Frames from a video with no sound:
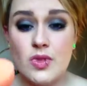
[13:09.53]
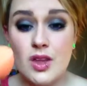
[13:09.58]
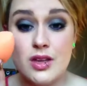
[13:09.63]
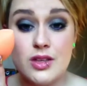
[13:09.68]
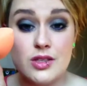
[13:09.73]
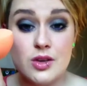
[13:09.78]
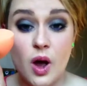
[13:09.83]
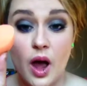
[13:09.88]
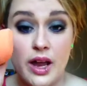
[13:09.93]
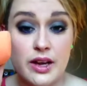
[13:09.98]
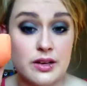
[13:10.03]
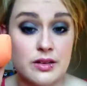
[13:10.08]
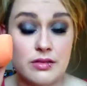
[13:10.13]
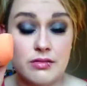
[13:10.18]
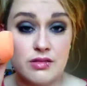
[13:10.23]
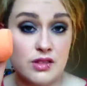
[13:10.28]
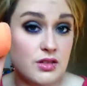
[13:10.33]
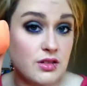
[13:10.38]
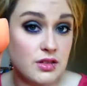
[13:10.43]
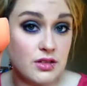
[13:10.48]
So I
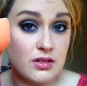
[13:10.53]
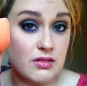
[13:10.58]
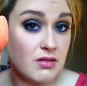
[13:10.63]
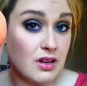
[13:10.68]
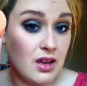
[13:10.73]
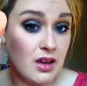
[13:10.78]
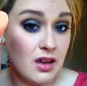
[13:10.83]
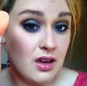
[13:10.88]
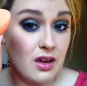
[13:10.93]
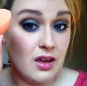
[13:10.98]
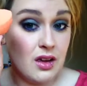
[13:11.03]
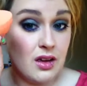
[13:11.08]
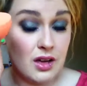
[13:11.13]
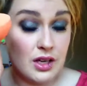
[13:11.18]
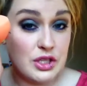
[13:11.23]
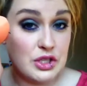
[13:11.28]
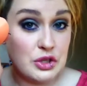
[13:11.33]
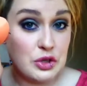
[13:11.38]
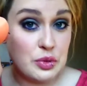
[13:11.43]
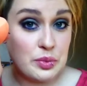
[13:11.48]
just
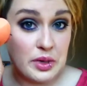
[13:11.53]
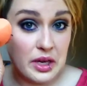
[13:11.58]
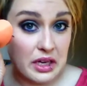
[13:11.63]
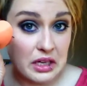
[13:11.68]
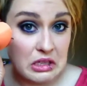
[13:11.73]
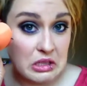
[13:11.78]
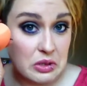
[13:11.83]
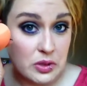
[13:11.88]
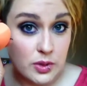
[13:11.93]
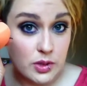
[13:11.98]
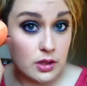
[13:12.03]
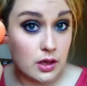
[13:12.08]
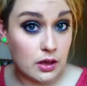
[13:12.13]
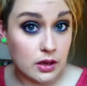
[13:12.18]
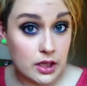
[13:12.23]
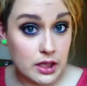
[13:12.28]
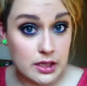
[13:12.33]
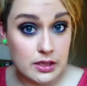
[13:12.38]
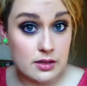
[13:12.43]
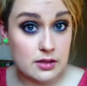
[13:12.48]
assumed I could use it on
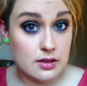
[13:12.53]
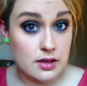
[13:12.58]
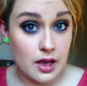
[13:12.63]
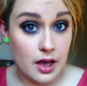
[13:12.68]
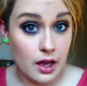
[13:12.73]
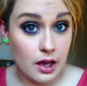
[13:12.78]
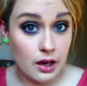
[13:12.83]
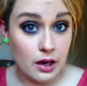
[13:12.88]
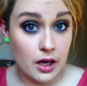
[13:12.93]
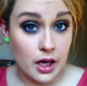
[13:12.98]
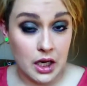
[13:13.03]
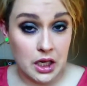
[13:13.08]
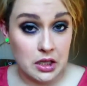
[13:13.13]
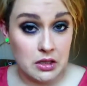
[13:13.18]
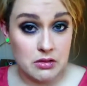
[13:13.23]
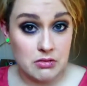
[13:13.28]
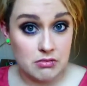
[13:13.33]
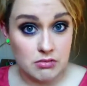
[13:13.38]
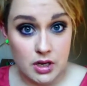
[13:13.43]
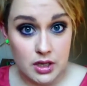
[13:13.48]
this, and I
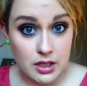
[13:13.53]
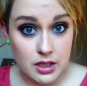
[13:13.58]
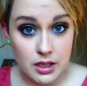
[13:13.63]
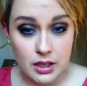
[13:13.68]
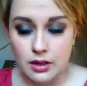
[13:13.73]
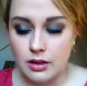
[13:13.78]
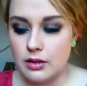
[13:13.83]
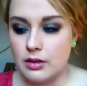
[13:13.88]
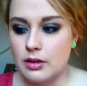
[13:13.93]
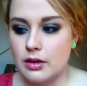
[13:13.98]
did.